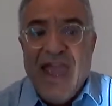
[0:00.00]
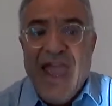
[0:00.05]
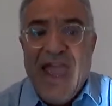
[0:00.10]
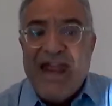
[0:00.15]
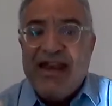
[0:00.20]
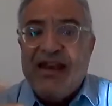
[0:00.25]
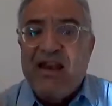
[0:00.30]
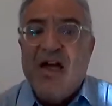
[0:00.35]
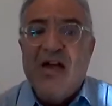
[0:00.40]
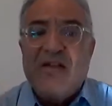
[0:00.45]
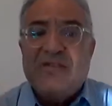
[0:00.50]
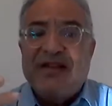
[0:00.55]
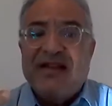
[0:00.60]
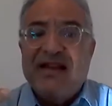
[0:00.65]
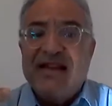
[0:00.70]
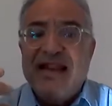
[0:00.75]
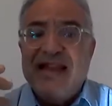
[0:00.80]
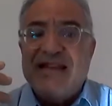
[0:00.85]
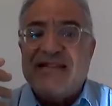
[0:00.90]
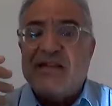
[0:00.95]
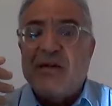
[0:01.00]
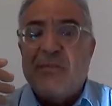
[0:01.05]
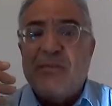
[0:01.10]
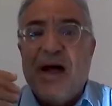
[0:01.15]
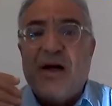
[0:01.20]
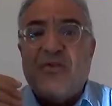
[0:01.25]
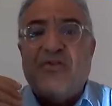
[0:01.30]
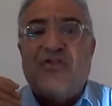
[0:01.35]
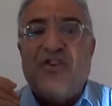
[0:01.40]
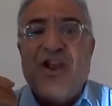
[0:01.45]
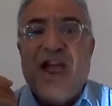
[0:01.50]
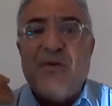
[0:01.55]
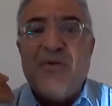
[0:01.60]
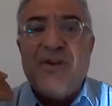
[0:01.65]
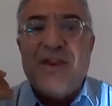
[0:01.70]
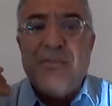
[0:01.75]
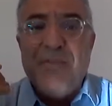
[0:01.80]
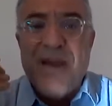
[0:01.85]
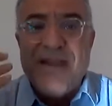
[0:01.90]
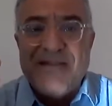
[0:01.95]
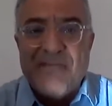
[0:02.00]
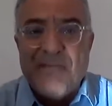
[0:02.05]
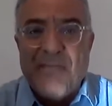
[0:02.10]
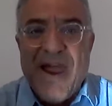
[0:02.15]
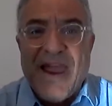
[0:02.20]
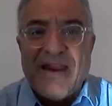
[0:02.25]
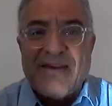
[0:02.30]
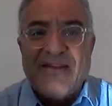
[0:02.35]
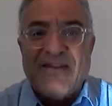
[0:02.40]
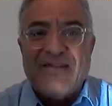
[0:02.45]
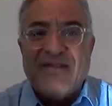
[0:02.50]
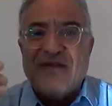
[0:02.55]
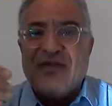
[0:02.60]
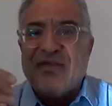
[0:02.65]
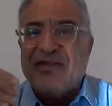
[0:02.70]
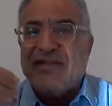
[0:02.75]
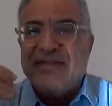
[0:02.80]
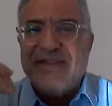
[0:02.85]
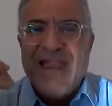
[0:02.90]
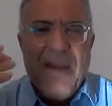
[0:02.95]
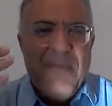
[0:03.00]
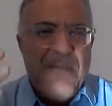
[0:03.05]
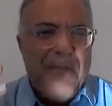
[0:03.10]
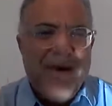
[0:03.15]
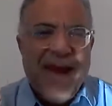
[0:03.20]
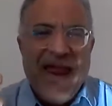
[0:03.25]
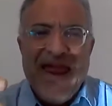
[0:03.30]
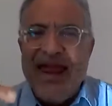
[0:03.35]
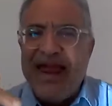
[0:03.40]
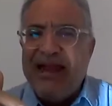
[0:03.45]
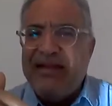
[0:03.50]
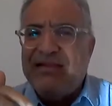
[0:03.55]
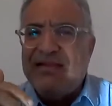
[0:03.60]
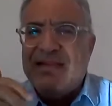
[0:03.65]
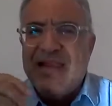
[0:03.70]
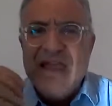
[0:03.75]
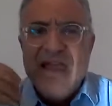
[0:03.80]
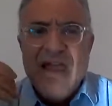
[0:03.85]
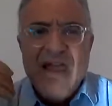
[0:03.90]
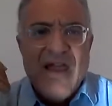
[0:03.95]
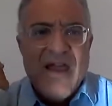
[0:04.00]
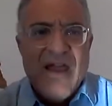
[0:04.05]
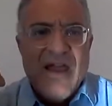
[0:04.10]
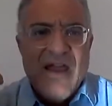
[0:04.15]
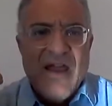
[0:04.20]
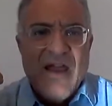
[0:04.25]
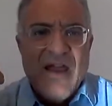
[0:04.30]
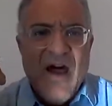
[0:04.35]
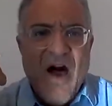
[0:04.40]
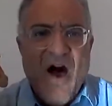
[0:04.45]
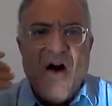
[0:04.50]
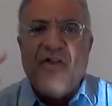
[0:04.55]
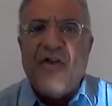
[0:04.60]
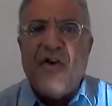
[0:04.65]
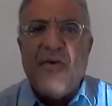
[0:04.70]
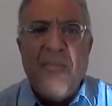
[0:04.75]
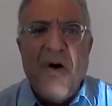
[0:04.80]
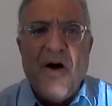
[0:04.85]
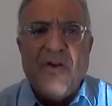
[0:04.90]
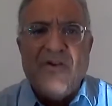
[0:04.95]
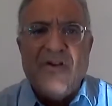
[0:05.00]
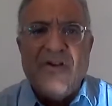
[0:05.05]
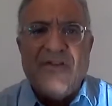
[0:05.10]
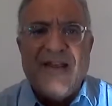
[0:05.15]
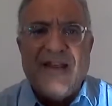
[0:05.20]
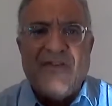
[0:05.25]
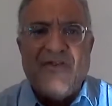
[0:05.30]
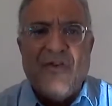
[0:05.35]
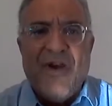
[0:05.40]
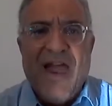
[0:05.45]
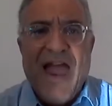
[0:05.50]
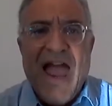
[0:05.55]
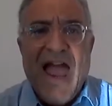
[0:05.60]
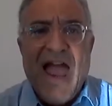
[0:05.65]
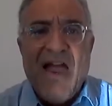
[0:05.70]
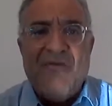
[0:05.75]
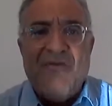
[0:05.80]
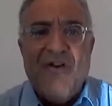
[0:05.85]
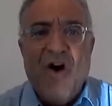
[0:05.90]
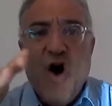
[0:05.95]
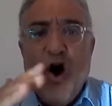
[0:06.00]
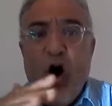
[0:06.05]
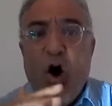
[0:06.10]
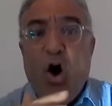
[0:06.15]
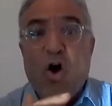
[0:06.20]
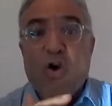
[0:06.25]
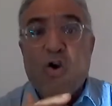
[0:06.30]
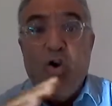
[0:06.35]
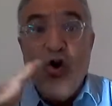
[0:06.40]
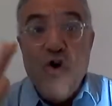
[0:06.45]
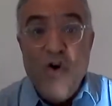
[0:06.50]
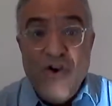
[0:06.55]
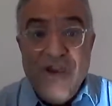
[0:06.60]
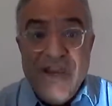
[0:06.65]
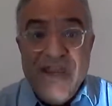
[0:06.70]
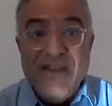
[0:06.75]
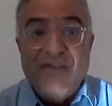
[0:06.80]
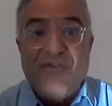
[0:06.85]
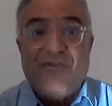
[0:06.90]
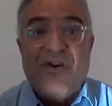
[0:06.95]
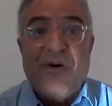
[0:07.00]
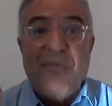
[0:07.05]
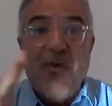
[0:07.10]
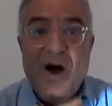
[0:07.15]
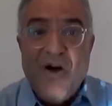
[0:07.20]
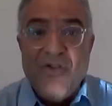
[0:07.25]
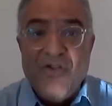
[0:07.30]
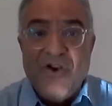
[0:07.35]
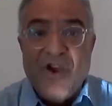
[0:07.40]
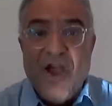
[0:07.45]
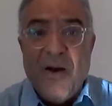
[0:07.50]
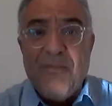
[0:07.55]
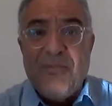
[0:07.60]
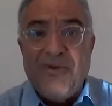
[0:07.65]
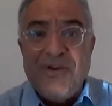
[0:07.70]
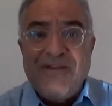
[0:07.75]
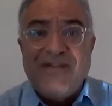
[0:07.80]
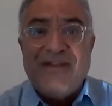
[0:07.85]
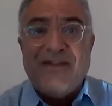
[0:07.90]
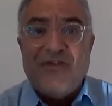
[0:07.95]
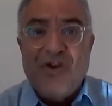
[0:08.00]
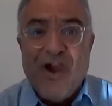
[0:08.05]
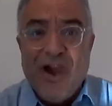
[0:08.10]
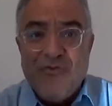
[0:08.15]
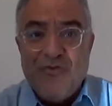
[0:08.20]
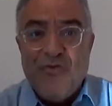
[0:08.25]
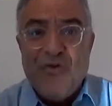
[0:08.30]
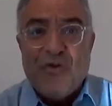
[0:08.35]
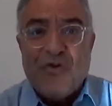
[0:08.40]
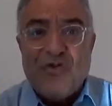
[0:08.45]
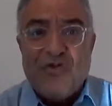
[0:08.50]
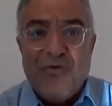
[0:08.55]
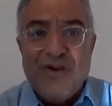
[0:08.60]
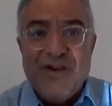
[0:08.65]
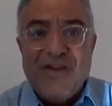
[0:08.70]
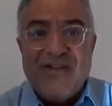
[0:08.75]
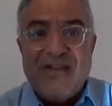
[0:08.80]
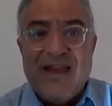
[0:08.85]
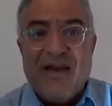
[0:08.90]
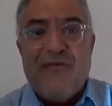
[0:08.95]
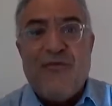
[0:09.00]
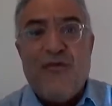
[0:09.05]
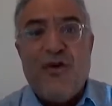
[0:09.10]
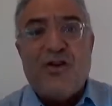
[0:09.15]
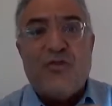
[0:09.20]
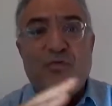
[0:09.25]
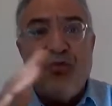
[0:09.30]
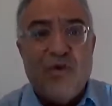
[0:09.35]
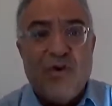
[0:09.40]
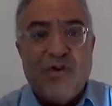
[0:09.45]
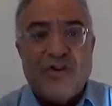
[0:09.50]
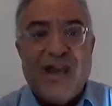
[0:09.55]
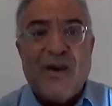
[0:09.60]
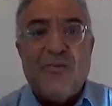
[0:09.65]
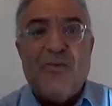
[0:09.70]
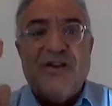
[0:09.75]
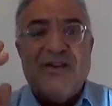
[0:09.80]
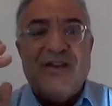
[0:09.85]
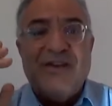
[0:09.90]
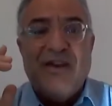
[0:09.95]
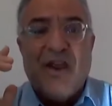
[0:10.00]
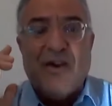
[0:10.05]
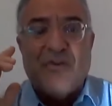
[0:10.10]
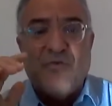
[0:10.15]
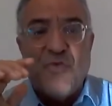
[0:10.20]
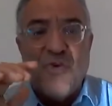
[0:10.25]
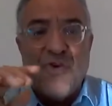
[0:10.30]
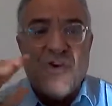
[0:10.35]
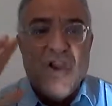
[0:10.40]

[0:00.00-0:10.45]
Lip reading: And lastly, it's about sharing best practices, templates, other models that you have, or learning from other companies that you have worked with for to learn what.